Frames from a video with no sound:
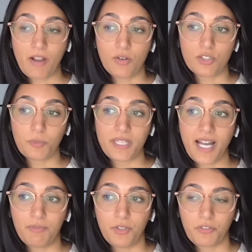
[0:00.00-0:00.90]
also be
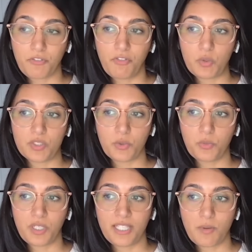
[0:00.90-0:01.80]
helpful for folks who
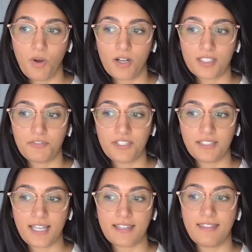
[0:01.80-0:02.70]
really want to feel
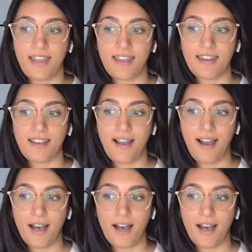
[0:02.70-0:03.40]
like they,